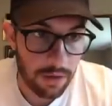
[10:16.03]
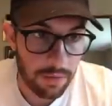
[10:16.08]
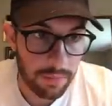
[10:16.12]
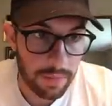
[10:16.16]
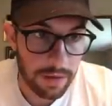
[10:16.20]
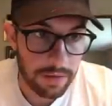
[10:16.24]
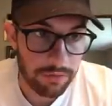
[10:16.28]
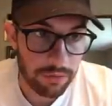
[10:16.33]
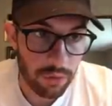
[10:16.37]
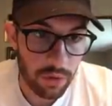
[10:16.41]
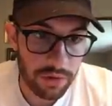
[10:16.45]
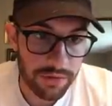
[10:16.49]

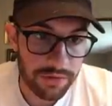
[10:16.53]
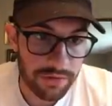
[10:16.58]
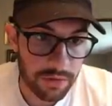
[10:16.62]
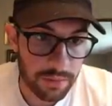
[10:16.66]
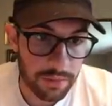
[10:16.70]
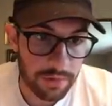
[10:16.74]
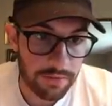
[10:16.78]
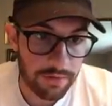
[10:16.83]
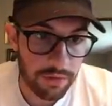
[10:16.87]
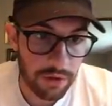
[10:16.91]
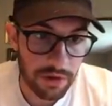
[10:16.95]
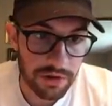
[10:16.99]
If Royce
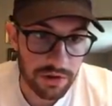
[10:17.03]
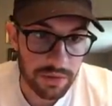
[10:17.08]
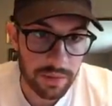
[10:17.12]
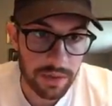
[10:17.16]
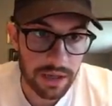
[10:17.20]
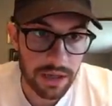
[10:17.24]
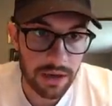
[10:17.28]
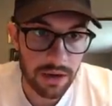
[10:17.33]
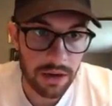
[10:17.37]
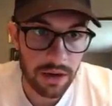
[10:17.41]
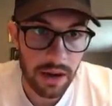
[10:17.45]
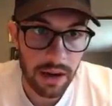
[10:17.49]
Freeman falls to me
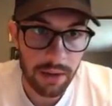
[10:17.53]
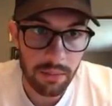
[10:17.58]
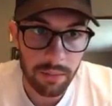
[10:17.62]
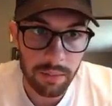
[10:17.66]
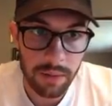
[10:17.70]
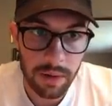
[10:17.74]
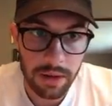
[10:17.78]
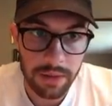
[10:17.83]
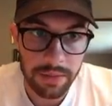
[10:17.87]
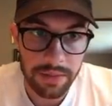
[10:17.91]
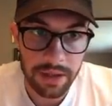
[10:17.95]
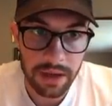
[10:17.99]
here, I would
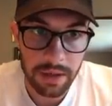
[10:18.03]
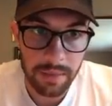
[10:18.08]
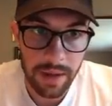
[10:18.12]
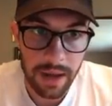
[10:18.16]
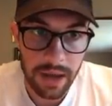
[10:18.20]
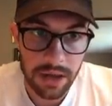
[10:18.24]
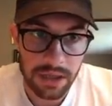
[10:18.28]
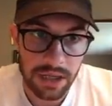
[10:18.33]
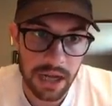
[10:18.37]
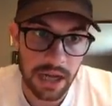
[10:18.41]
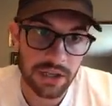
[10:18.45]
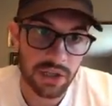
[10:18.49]
probably think about
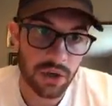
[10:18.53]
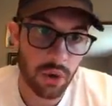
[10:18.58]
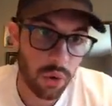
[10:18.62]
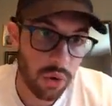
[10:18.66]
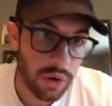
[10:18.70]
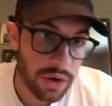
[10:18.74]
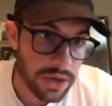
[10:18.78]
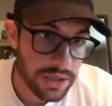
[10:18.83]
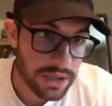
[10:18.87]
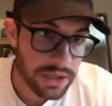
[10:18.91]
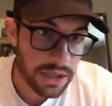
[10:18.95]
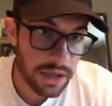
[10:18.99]
it. Josh
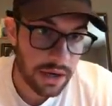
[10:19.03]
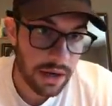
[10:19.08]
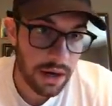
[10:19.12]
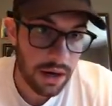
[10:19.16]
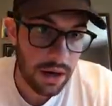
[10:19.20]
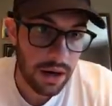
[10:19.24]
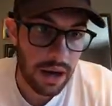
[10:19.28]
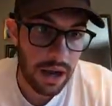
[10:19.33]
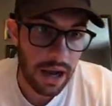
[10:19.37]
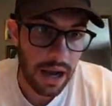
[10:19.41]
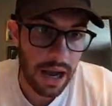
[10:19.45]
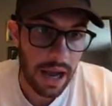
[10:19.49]
Gordon is
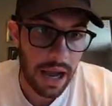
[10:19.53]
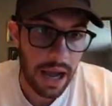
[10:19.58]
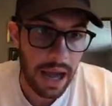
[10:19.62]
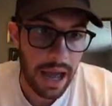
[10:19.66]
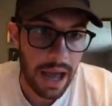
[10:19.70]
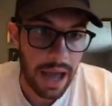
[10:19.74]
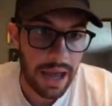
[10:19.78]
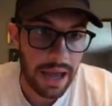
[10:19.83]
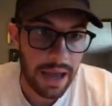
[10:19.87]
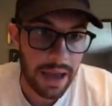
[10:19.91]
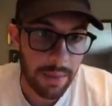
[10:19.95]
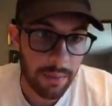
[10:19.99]
there.
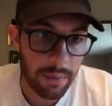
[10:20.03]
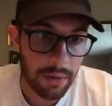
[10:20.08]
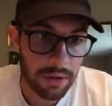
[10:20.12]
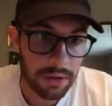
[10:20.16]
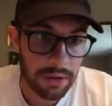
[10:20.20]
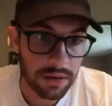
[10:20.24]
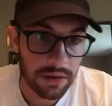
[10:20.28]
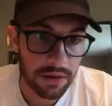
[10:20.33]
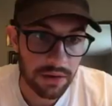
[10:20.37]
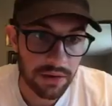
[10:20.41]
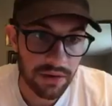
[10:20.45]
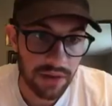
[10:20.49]
I am a
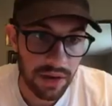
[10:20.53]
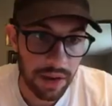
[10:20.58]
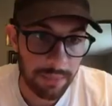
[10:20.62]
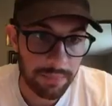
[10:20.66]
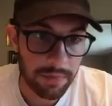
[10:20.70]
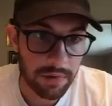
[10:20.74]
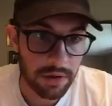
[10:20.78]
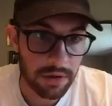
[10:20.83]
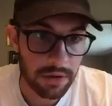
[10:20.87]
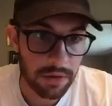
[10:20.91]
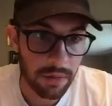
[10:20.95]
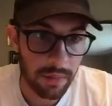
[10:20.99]
little
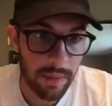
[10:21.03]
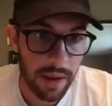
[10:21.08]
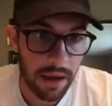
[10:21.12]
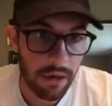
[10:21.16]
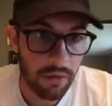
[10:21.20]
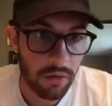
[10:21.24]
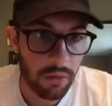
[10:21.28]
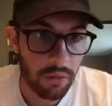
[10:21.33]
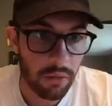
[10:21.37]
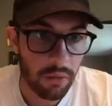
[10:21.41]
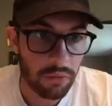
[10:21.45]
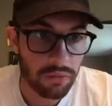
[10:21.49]
skeptical
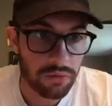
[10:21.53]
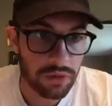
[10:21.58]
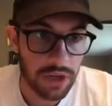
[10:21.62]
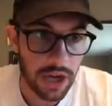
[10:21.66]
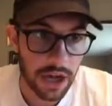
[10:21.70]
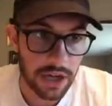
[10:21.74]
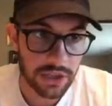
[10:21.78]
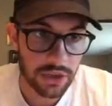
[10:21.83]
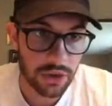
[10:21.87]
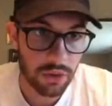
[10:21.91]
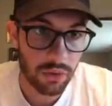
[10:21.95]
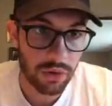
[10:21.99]
about
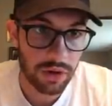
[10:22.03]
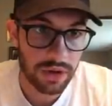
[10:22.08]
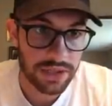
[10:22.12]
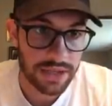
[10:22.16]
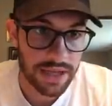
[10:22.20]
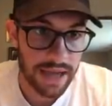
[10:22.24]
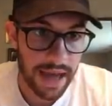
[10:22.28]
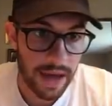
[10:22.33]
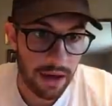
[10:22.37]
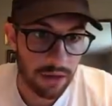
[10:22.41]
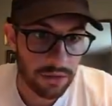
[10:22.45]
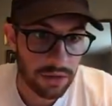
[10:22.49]
Josh Gordon's
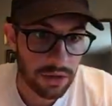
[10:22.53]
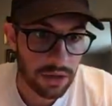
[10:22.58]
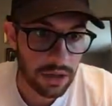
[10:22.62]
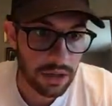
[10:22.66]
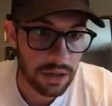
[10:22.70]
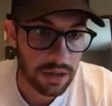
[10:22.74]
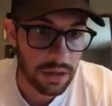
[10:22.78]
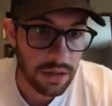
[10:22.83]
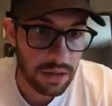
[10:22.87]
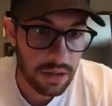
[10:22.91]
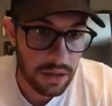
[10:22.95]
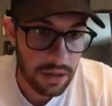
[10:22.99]

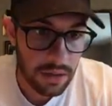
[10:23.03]
outlook.